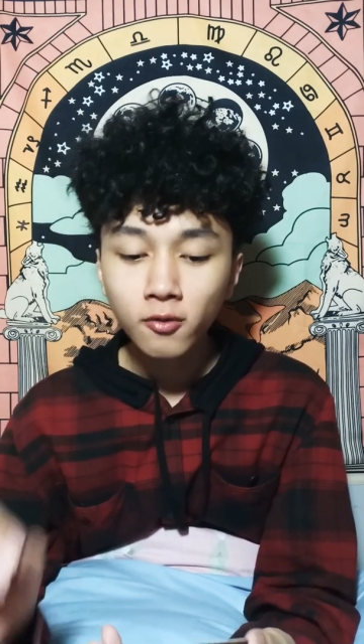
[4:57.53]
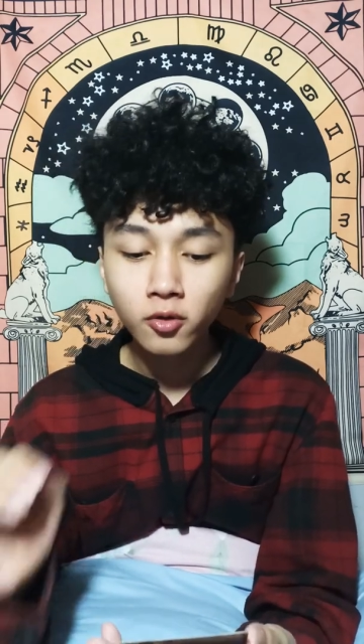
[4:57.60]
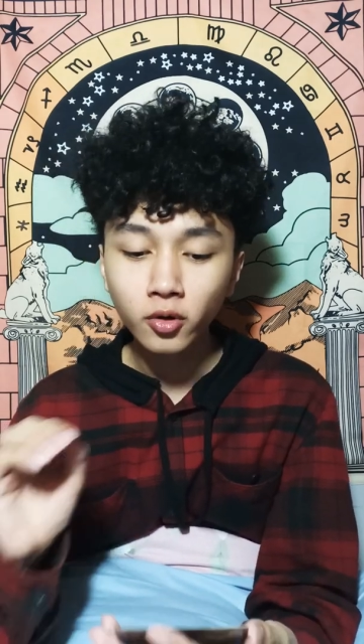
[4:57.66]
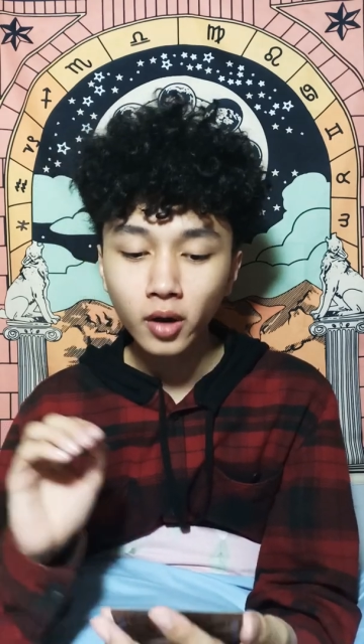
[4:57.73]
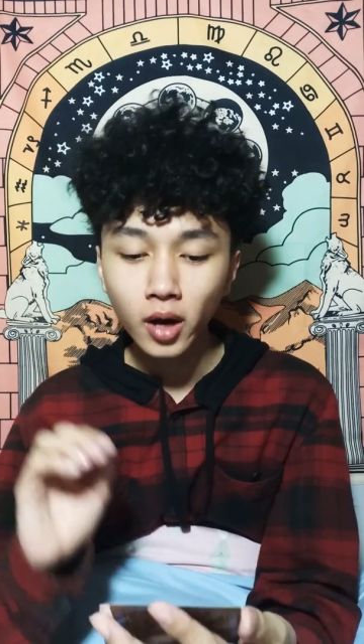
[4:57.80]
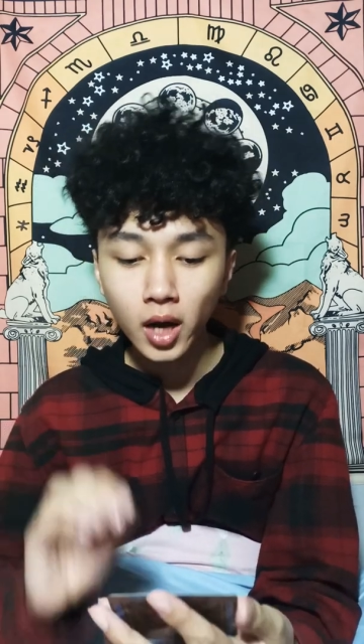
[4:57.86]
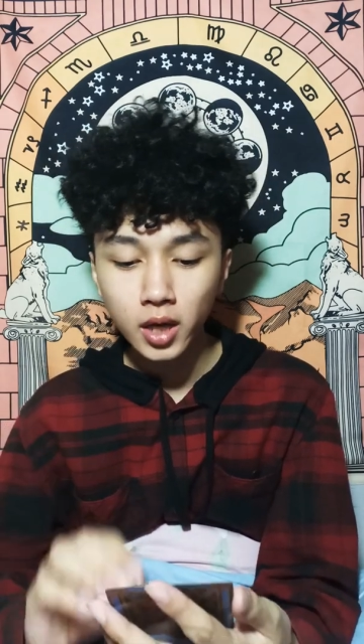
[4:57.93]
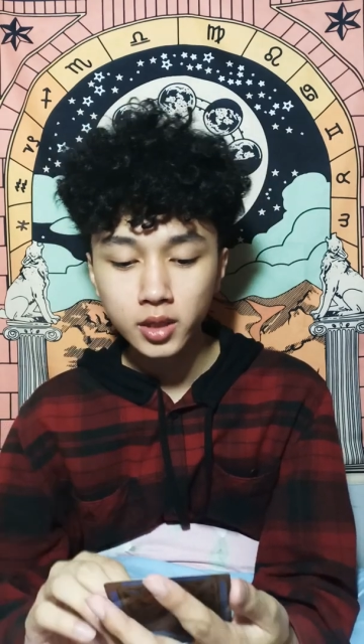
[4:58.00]

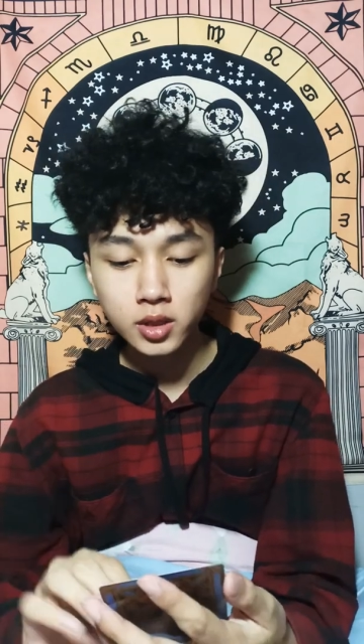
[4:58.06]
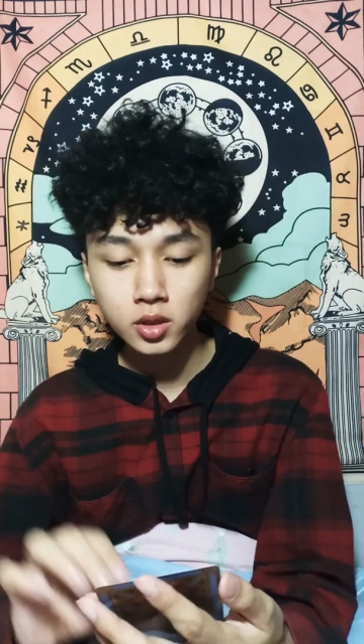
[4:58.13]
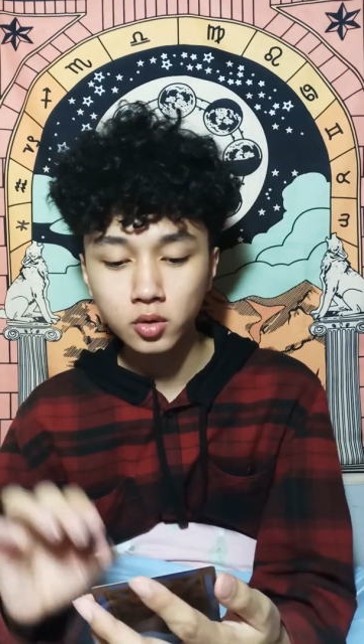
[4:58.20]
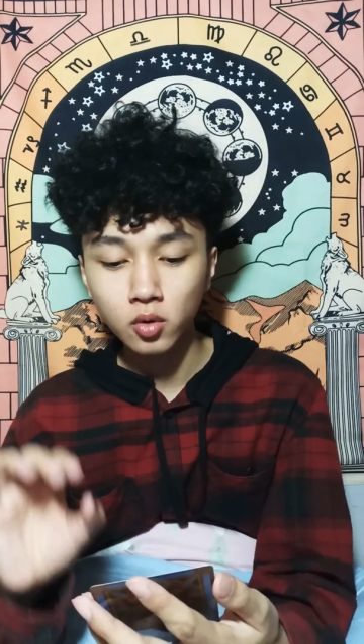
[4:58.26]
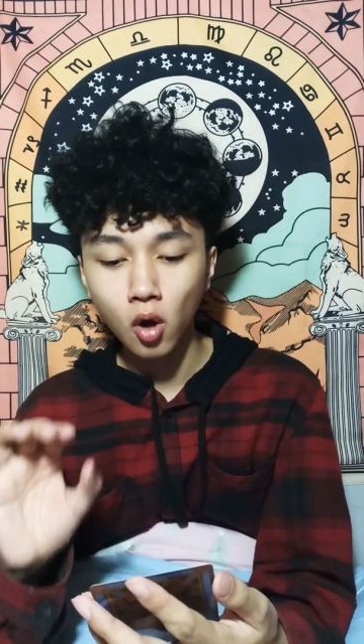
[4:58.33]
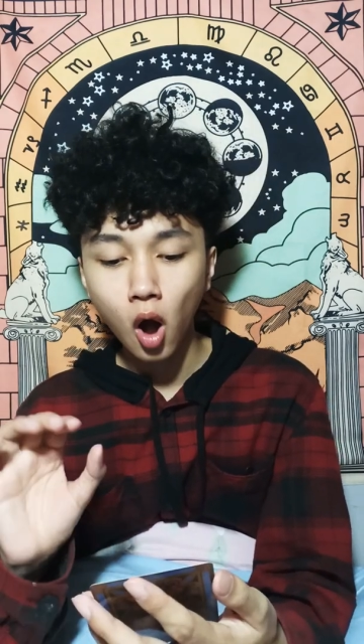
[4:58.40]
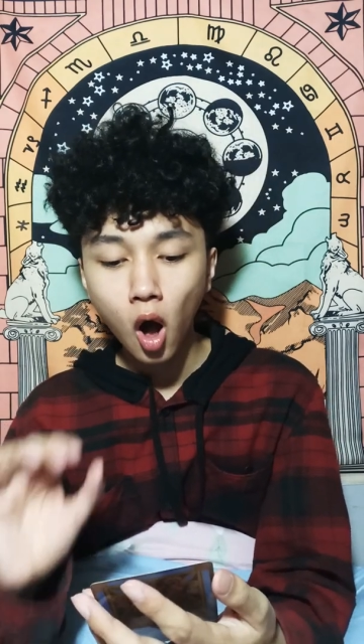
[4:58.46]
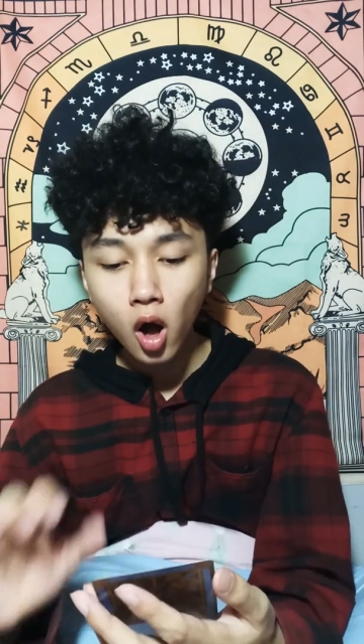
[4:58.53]
for us
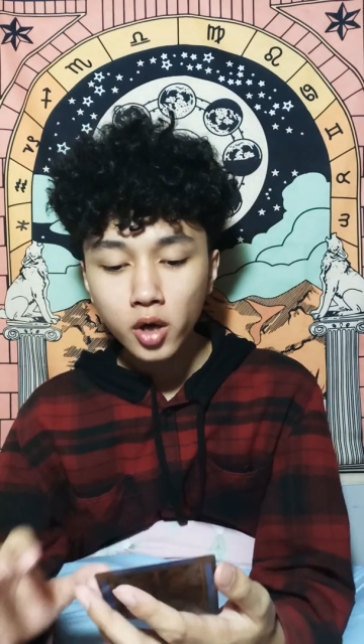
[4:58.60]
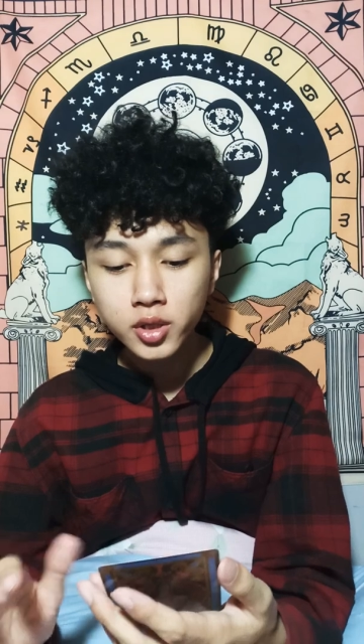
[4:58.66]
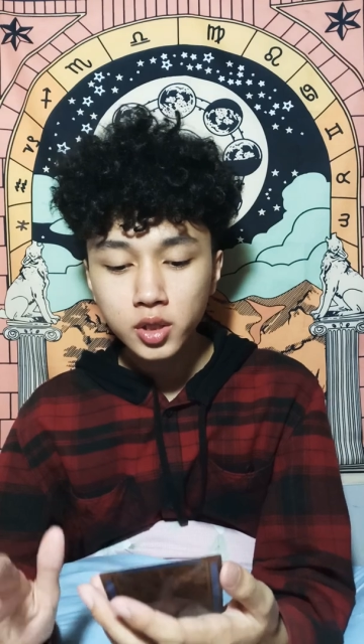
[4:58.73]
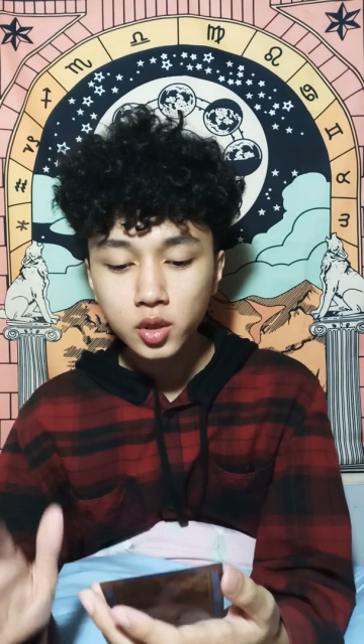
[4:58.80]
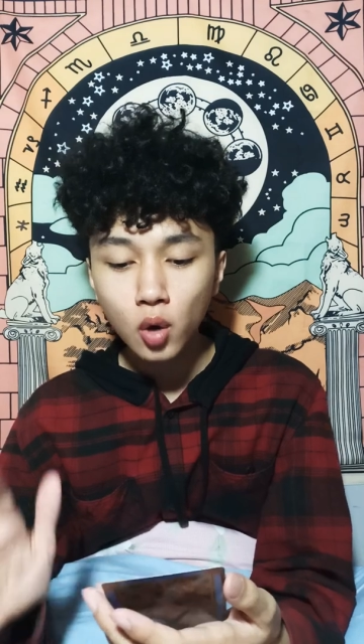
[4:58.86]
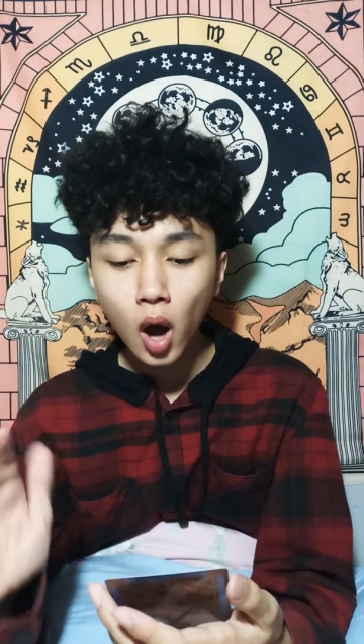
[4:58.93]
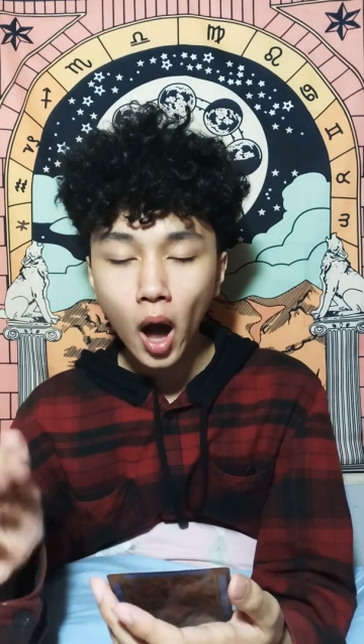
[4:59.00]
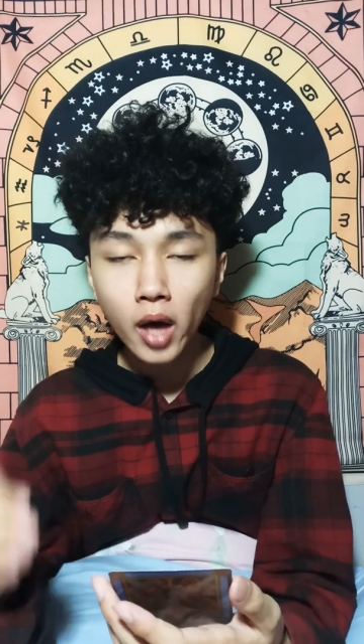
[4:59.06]
to
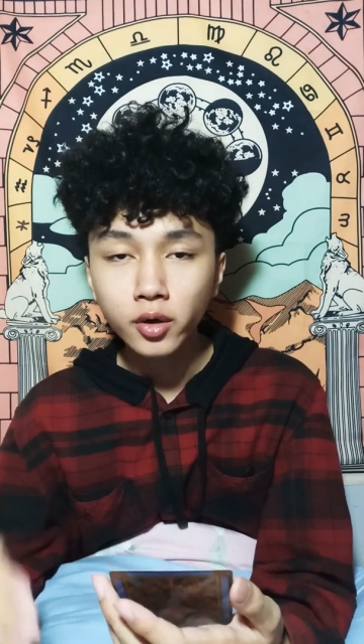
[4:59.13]
also